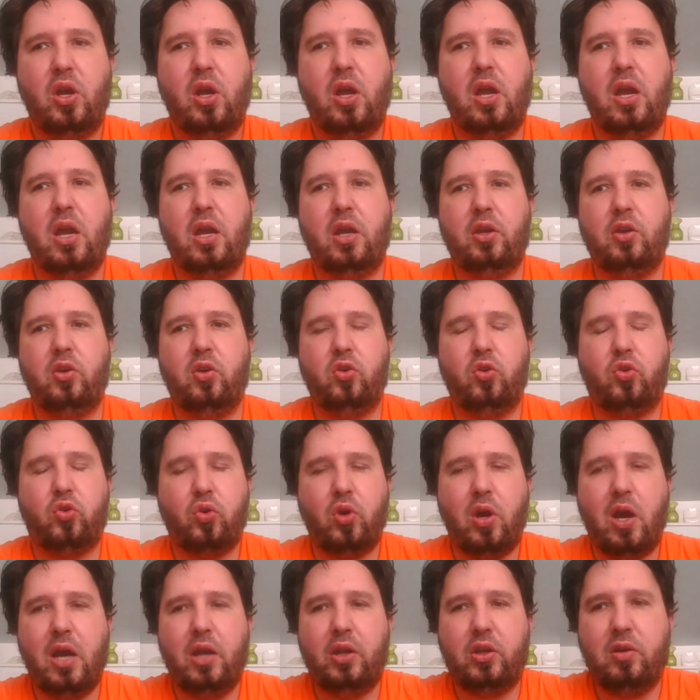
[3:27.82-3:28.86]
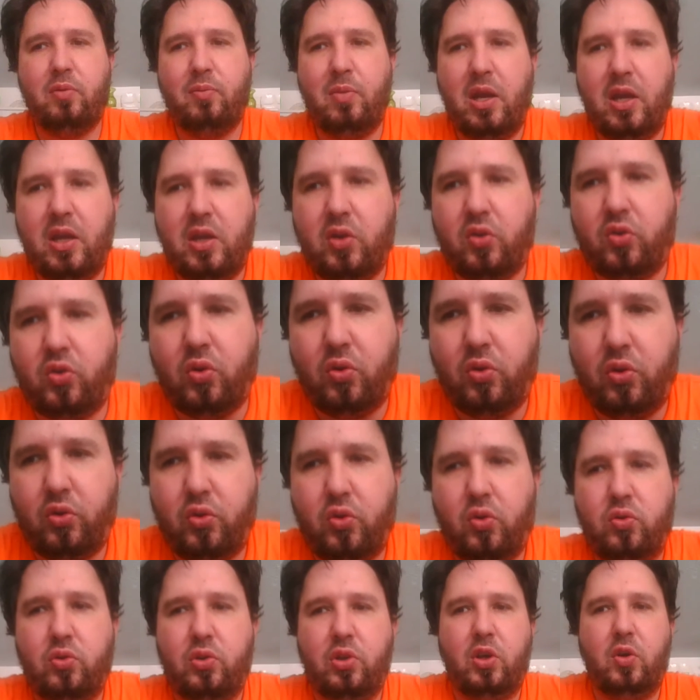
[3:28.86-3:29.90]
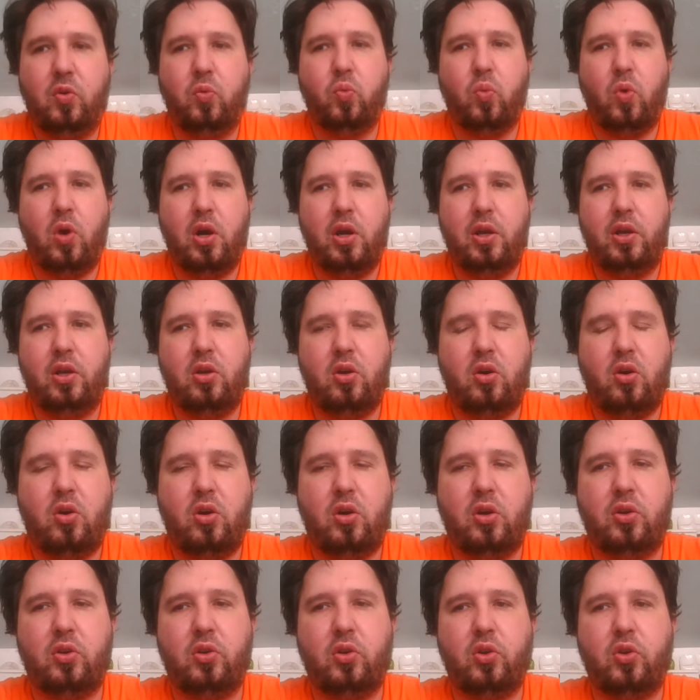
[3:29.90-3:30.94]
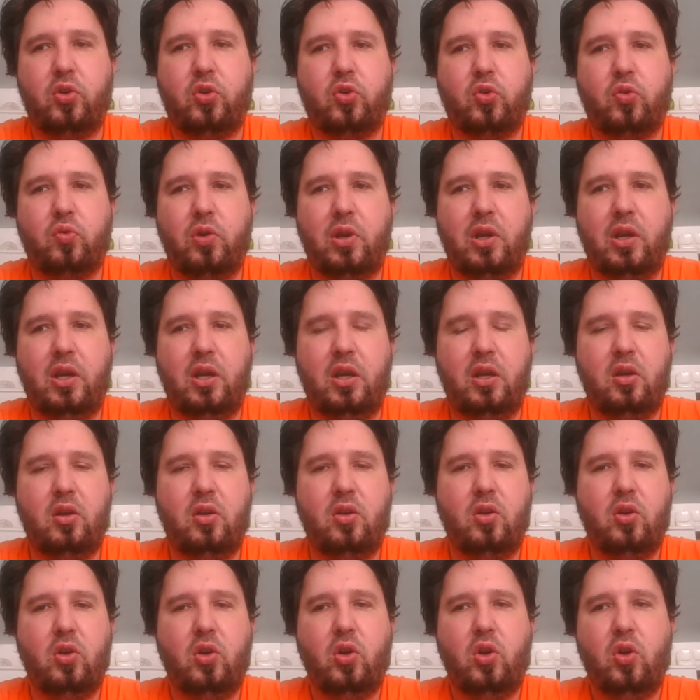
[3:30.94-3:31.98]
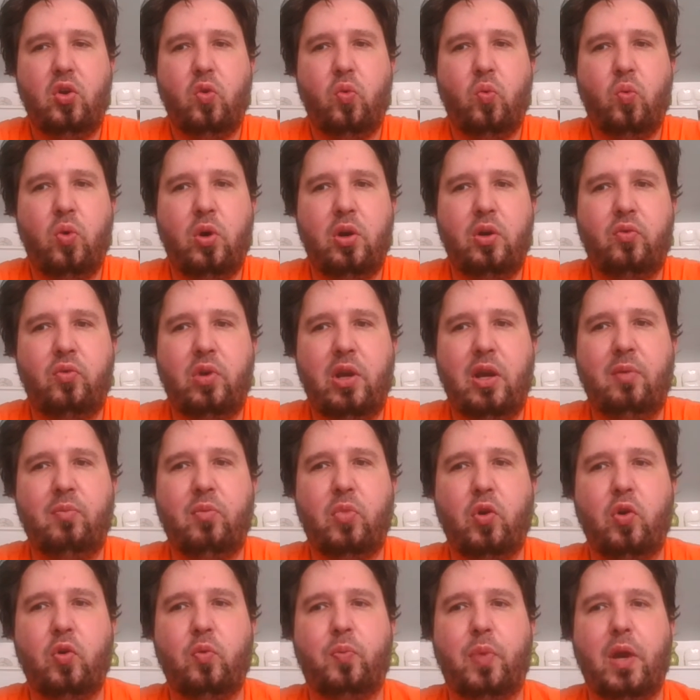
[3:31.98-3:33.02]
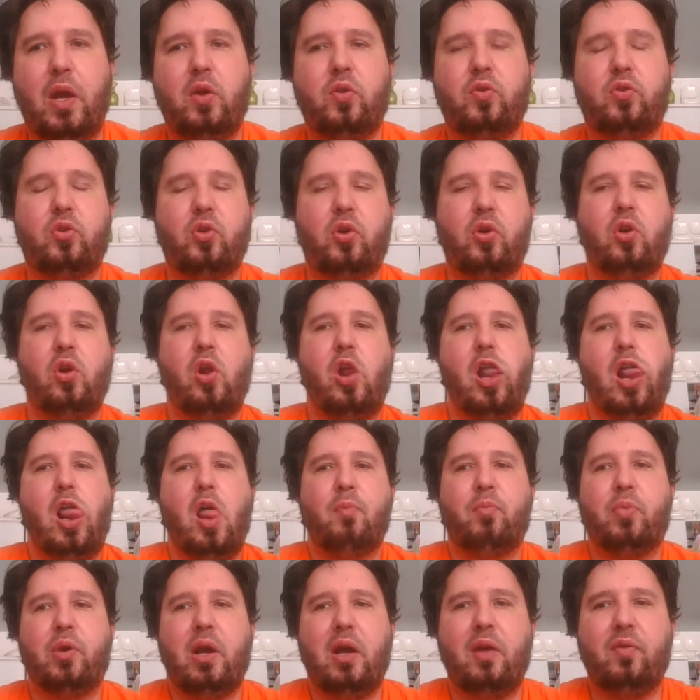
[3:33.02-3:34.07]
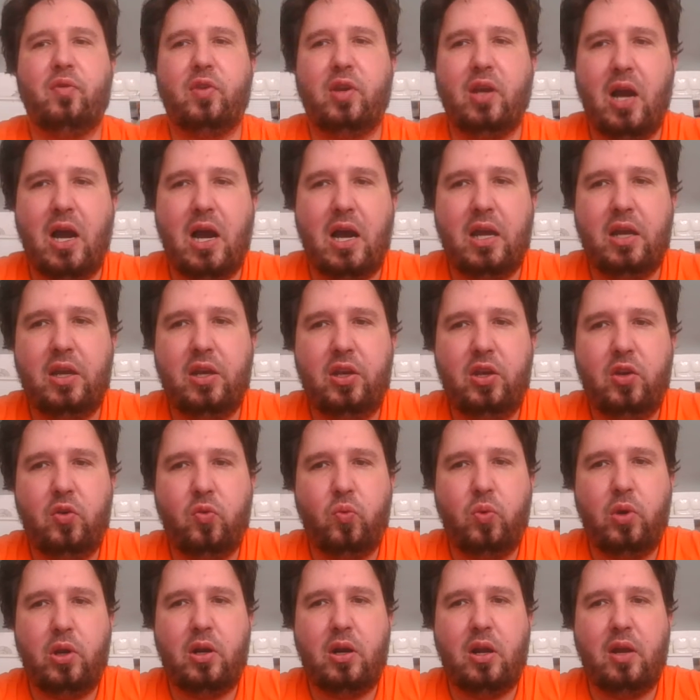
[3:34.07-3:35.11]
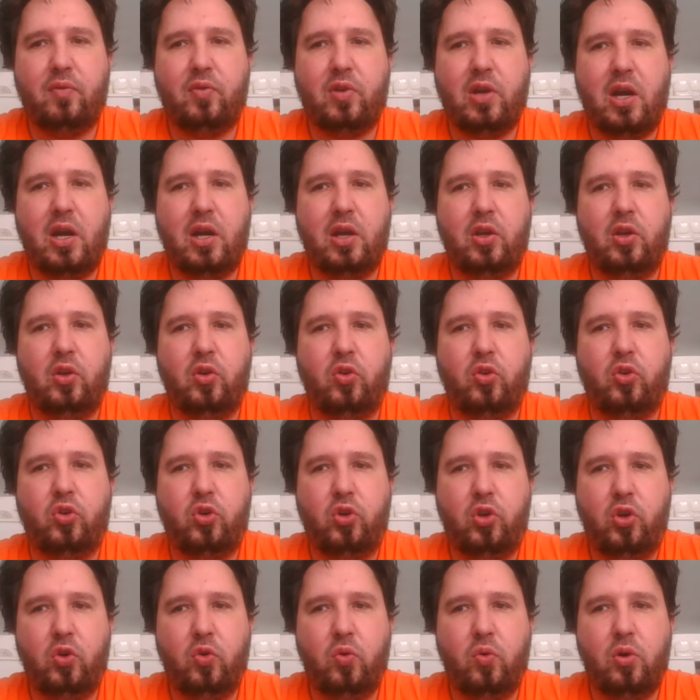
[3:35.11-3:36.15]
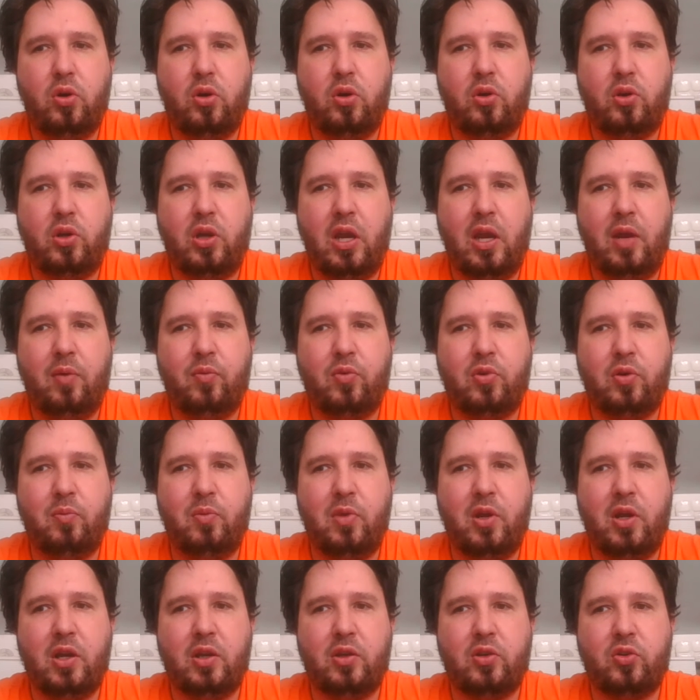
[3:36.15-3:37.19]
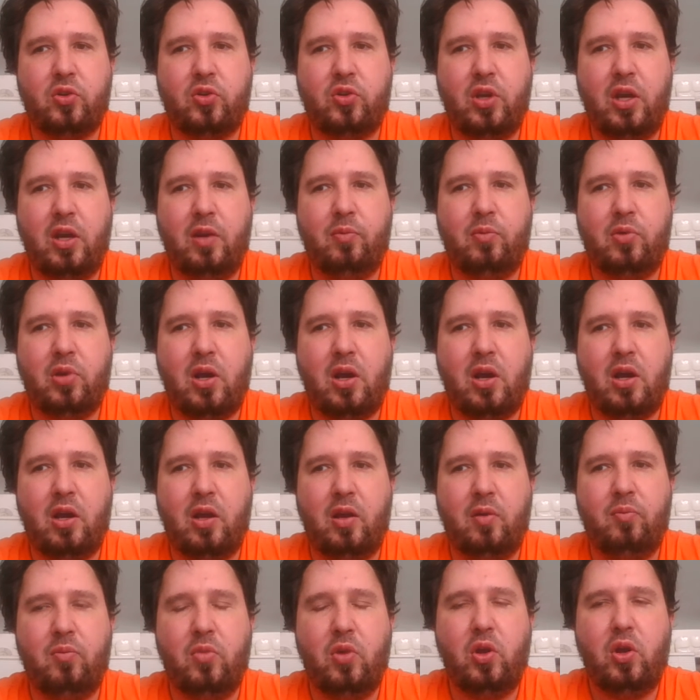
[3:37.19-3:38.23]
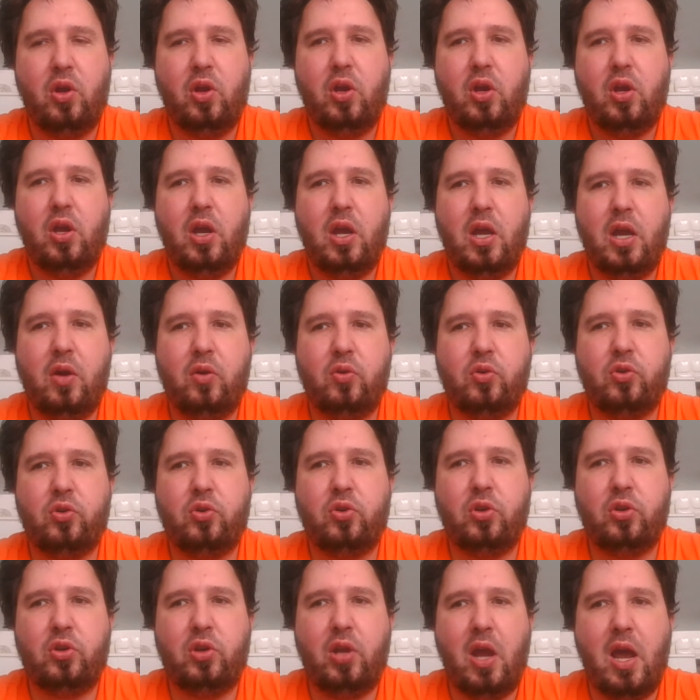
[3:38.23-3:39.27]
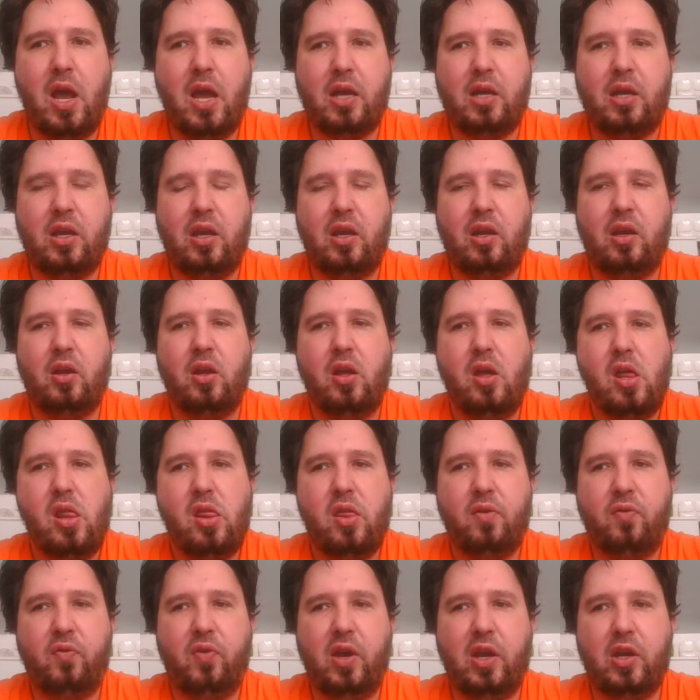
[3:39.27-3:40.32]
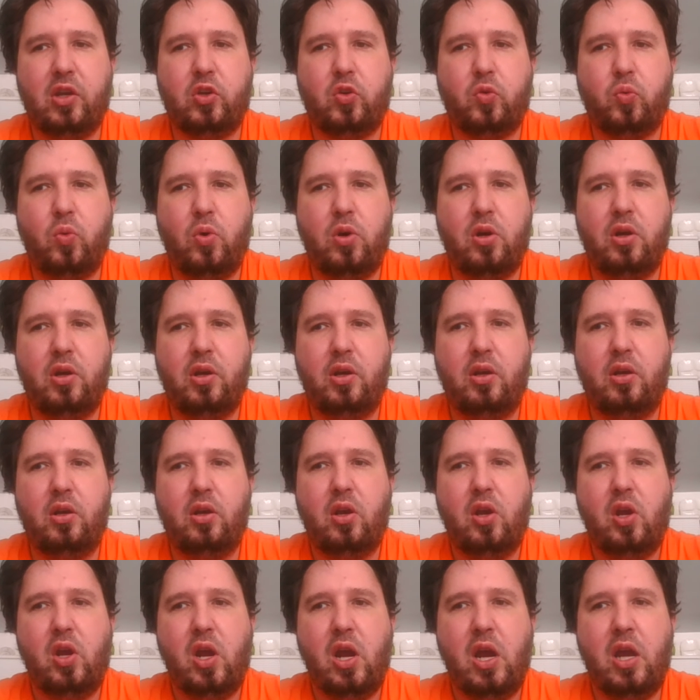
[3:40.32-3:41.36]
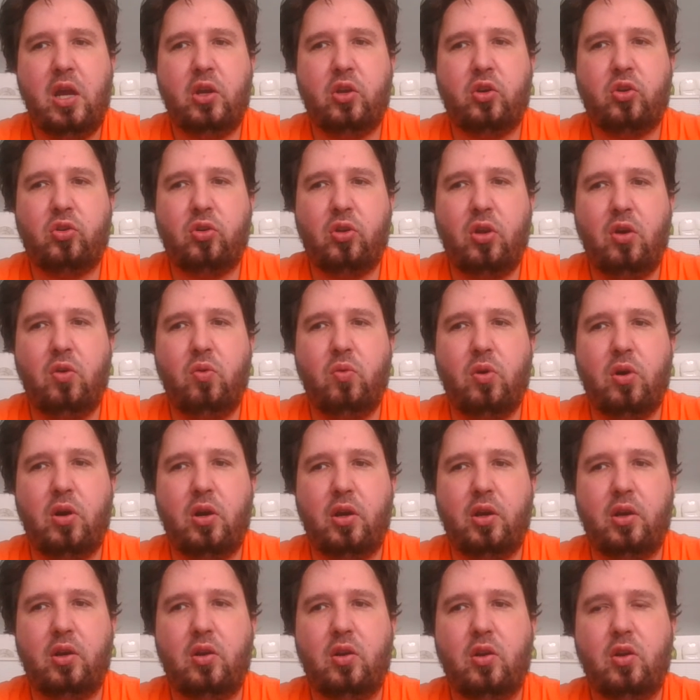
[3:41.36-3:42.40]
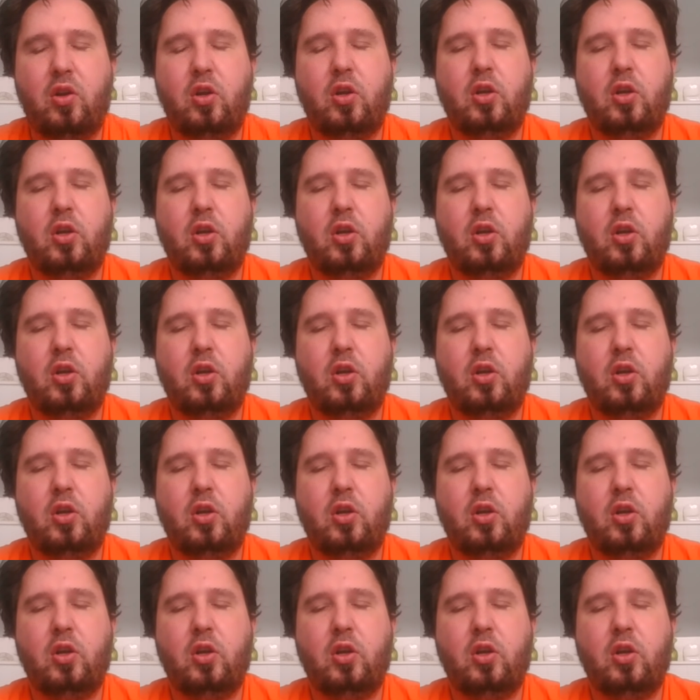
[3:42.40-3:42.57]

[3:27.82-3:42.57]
and try to make it so there's only one on the screen, one rainbow bouncer. But I've gotten it where I've gotten two came to me at the same time, and I was just attacking the fast one and a slow one,